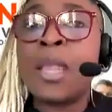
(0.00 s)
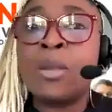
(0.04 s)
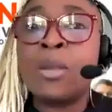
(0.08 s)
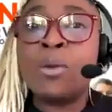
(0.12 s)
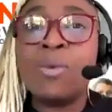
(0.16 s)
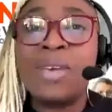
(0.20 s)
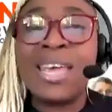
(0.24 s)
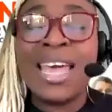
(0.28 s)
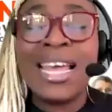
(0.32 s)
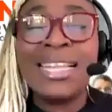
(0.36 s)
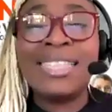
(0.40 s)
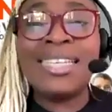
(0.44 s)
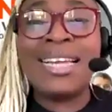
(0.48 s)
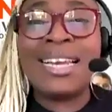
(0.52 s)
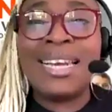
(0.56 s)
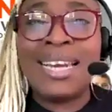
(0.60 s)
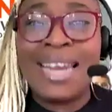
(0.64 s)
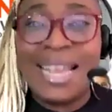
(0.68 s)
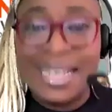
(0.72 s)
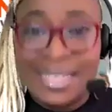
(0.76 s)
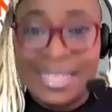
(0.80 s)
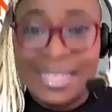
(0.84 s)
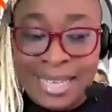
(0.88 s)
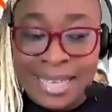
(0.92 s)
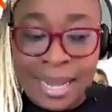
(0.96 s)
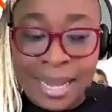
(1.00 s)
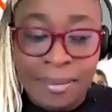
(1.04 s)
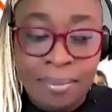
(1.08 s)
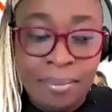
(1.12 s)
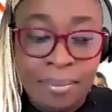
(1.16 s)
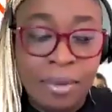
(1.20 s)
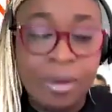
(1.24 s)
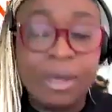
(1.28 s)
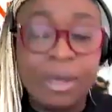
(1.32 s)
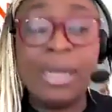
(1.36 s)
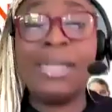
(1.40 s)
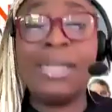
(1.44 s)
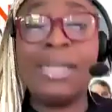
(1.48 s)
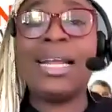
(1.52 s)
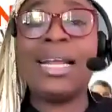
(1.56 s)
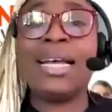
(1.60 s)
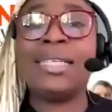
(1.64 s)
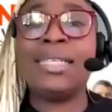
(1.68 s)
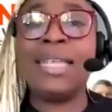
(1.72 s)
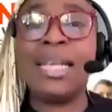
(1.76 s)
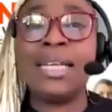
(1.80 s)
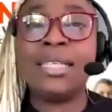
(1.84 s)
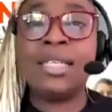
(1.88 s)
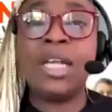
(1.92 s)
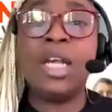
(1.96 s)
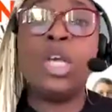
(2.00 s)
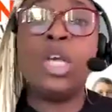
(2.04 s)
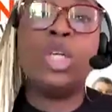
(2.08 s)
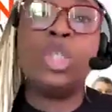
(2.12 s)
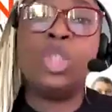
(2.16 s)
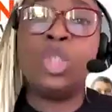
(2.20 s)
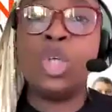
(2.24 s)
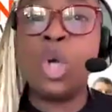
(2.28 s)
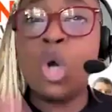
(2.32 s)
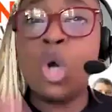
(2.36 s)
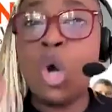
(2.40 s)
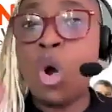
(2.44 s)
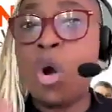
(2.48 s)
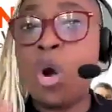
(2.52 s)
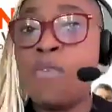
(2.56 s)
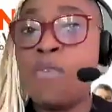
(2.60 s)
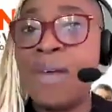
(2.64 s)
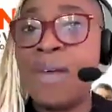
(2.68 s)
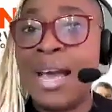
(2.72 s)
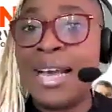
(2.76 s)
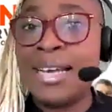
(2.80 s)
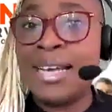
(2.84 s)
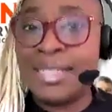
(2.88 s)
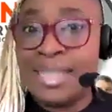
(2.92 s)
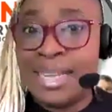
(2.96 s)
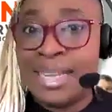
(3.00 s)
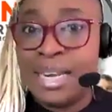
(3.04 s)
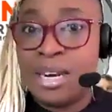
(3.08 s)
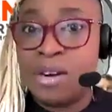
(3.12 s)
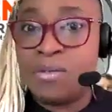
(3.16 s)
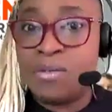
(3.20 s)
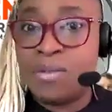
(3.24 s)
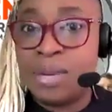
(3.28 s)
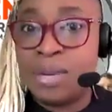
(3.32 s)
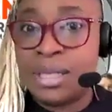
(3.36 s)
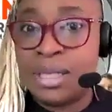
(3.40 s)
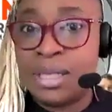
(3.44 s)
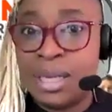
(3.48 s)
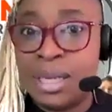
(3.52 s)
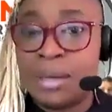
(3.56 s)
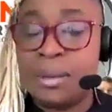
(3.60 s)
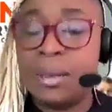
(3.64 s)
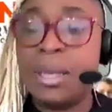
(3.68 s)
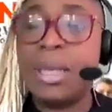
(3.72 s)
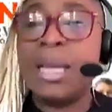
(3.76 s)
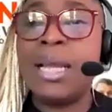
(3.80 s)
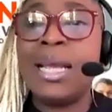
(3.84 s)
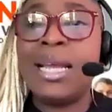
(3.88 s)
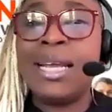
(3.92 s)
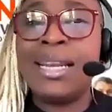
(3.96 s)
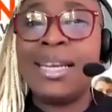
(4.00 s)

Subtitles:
you get a letter that says your cover is increasing.